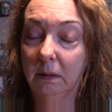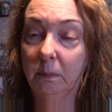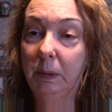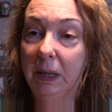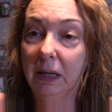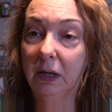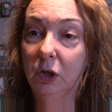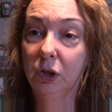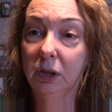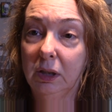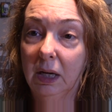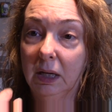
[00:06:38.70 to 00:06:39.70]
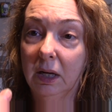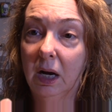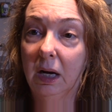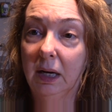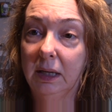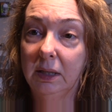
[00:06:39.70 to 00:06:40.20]
being good and
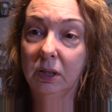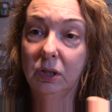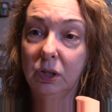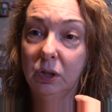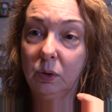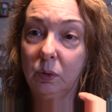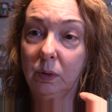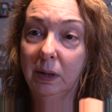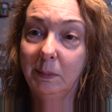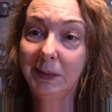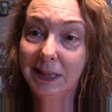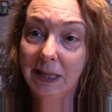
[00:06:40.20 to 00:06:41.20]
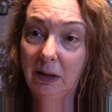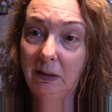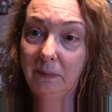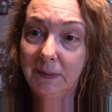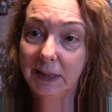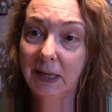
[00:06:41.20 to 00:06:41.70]
kind to
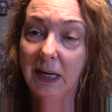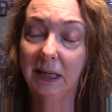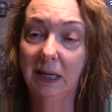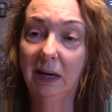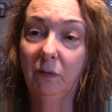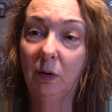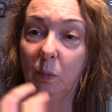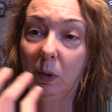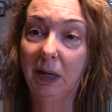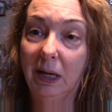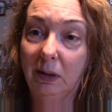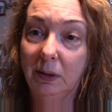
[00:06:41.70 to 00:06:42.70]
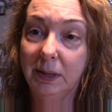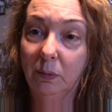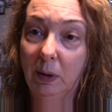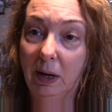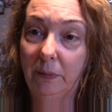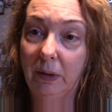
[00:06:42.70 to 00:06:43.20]
themselves and everyone else
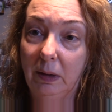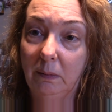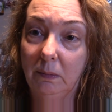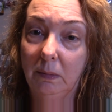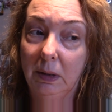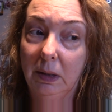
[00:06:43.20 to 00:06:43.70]
around them,